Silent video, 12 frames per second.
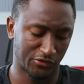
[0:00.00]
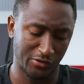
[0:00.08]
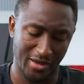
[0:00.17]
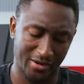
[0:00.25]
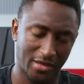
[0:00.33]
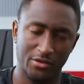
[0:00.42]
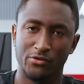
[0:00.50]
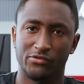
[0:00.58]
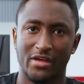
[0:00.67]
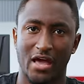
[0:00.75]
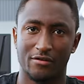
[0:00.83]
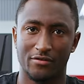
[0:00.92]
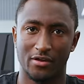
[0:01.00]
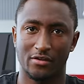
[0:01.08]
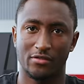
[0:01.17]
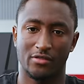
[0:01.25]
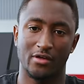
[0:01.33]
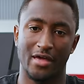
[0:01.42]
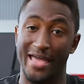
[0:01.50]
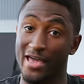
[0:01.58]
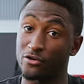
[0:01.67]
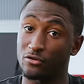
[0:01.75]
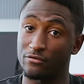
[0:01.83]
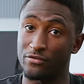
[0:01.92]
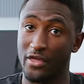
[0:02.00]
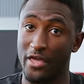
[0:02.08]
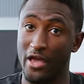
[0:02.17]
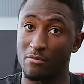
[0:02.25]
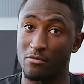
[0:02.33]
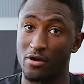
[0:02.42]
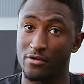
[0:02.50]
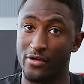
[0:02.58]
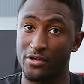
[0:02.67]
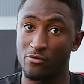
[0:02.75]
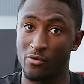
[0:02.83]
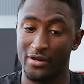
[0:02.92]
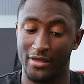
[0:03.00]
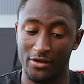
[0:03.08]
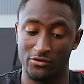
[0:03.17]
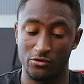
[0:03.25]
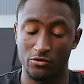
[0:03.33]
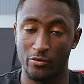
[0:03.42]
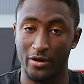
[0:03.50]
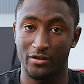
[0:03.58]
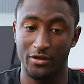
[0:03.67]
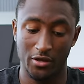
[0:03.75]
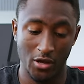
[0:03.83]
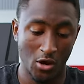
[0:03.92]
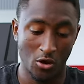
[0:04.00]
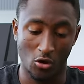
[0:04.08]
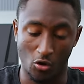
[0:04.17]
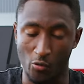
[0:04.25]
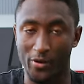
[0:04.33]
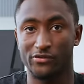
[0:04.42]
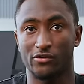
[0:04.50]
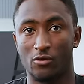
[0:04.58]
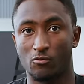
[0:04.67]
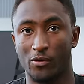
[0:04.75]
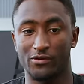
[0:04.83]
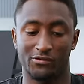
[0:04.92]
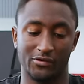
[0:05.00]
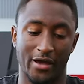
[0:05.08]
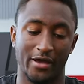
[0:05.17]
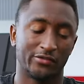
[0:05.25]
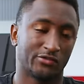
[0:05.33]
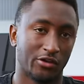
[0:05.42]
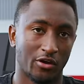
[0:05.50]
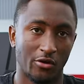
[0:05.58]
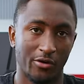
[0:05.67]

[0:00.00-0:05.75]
so you kind of get used to having the handle of the camera that you want to get to quickly always on one side, so you